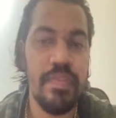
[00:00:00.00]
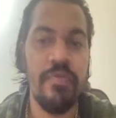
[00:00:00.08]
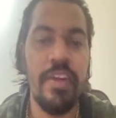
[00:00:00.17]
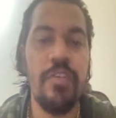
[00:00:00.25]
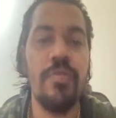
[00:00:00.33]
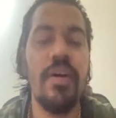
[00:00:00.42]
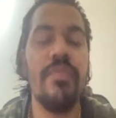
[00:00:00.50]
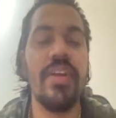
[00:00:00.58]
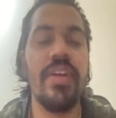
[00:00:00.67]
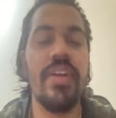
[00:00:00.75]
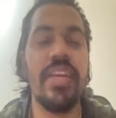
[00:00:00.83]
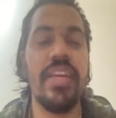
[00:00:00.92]
when you are
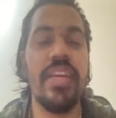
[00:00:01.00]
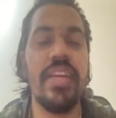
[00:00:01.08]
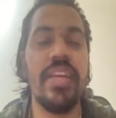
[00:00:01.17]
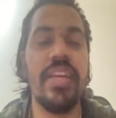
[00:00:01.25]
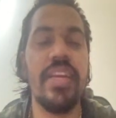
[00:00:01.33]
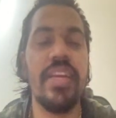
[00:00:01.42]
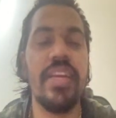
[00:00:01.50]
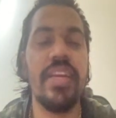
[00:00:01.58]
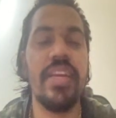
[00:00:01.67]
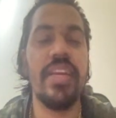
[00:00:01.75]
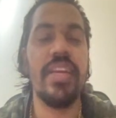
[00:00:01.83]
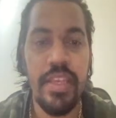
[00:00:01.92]
working as a SOC analyst,
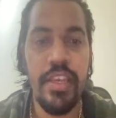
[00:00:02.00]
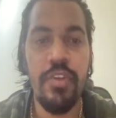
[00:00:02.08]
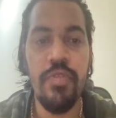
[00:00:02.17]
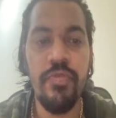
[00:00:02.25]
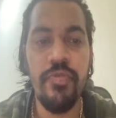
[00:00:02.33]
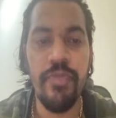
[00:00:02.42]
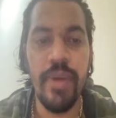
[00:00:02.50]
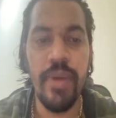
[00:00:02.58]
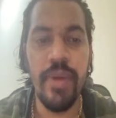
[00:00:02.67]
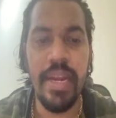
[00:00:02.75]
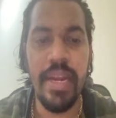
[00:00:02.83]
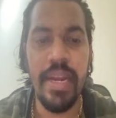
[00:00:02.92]
you
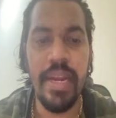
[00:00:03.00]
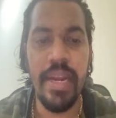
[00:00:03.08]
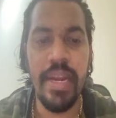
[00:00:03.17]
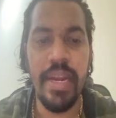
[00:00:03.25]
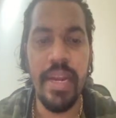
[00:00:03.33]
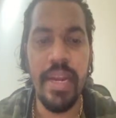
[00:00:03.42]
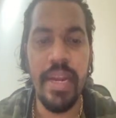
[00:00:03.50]
find this is something